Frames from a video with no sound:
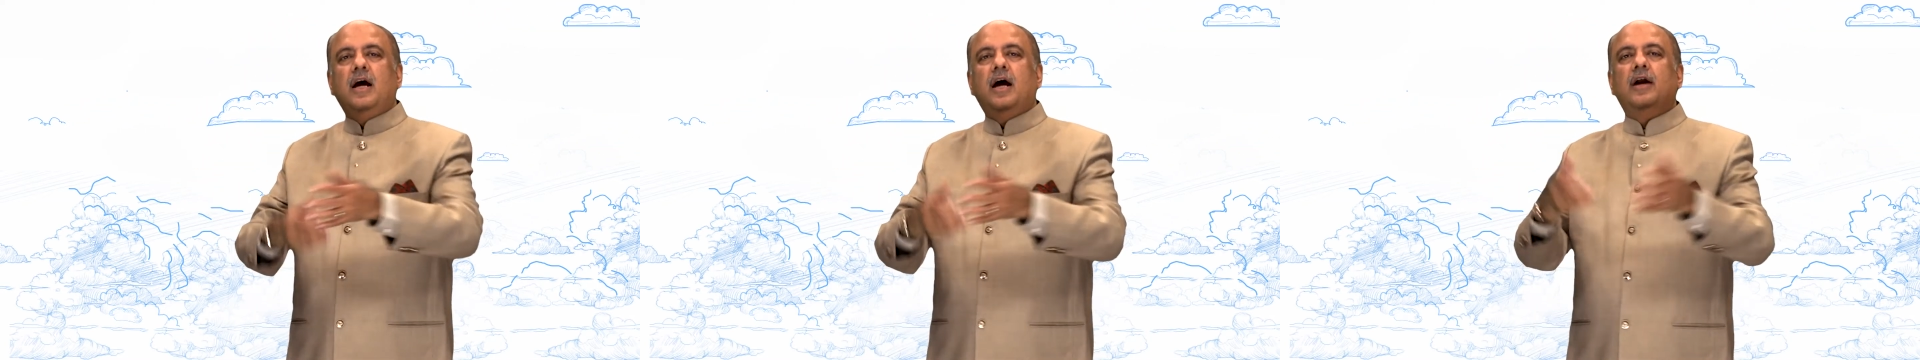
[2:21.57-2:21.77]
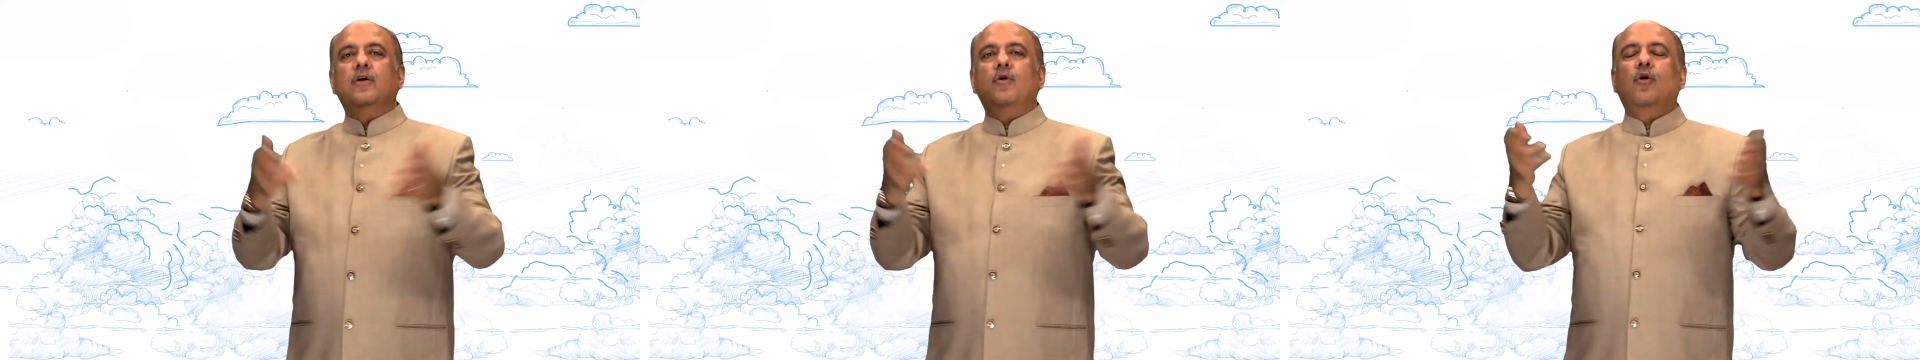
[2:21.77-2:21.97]

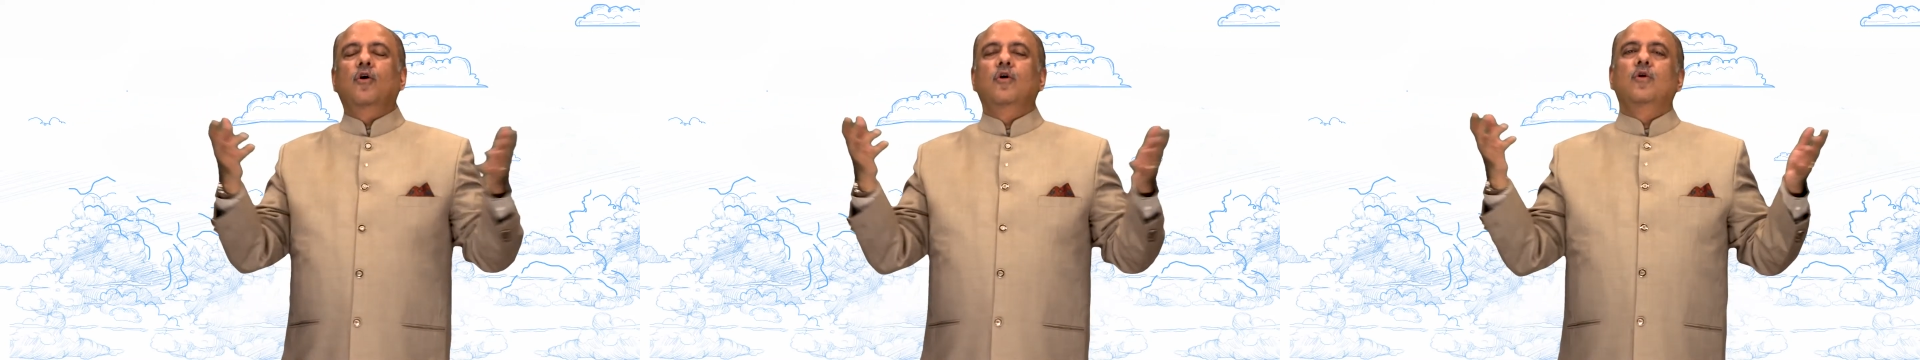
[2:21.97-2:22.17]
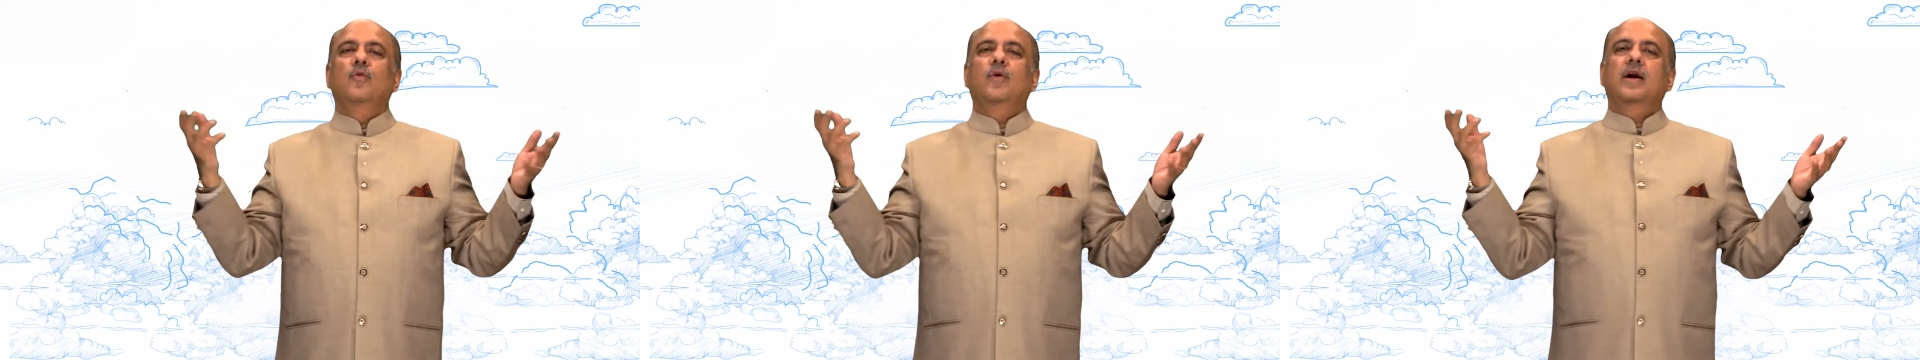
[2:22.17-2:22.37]
and
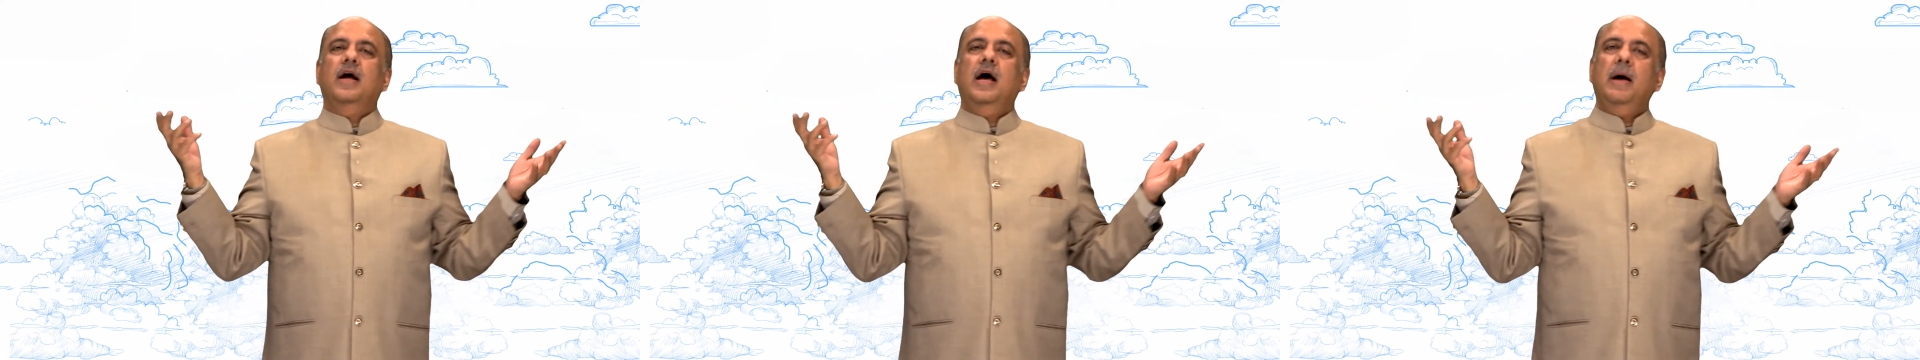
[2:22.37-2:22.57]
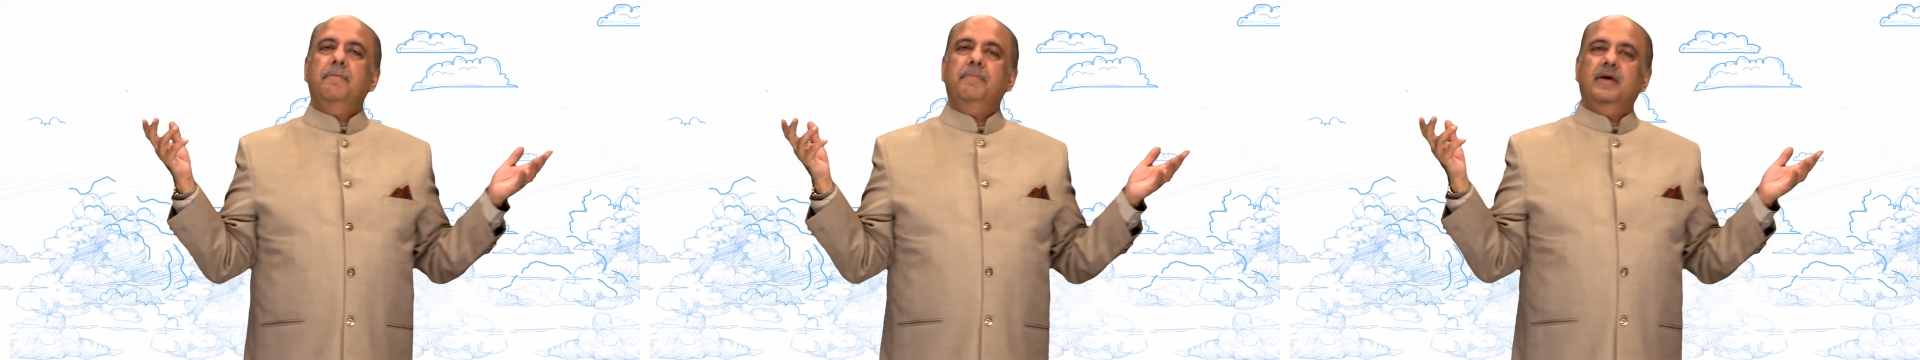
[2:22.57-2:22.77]
all were
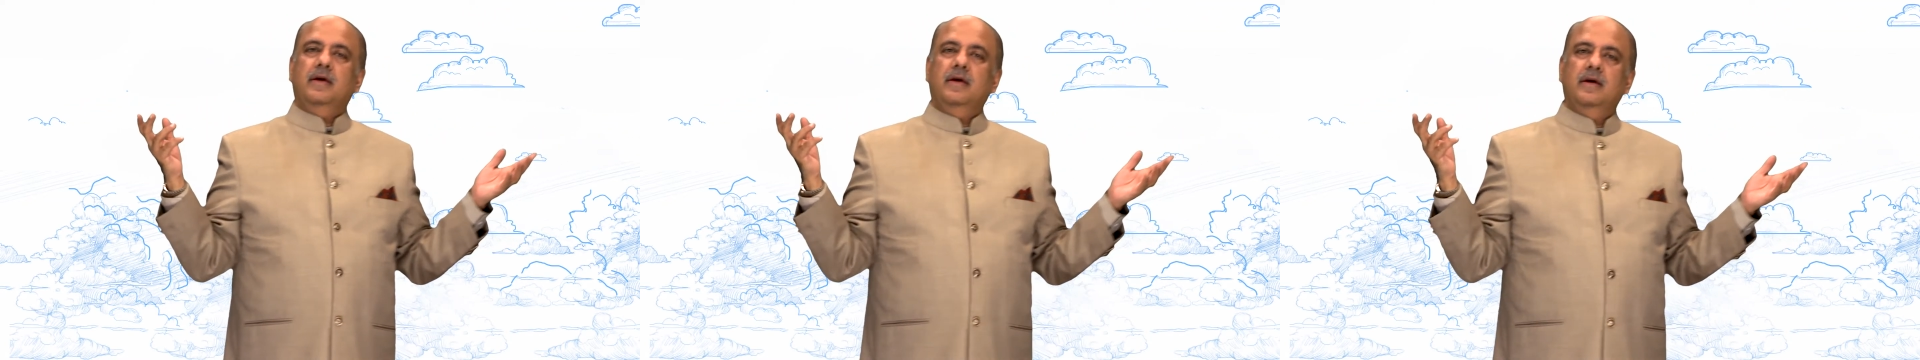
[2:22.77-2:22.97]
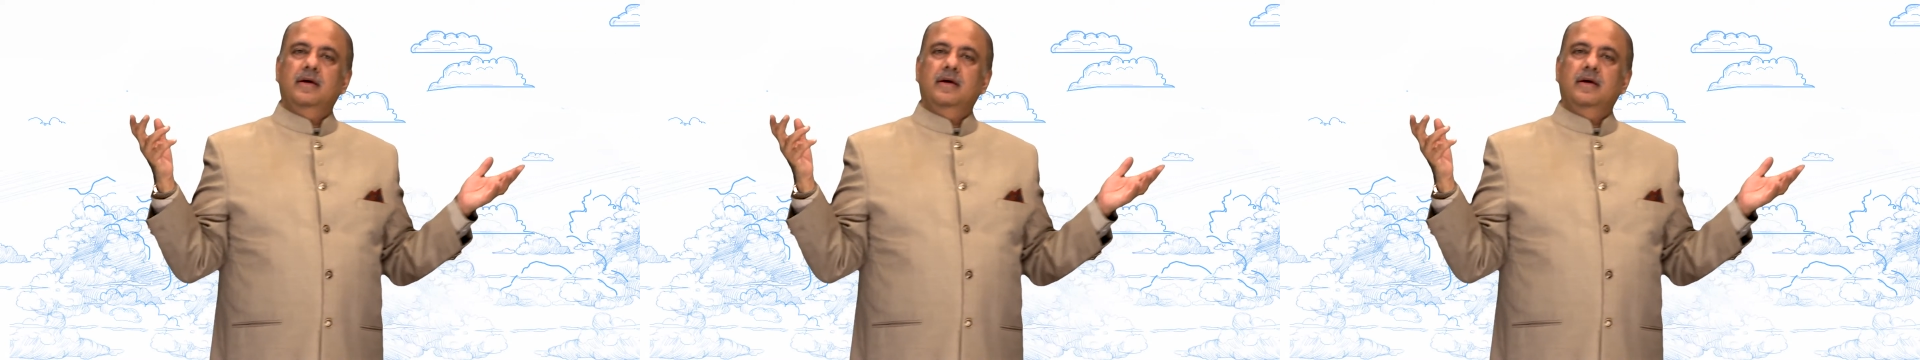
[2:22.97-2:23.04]
happy.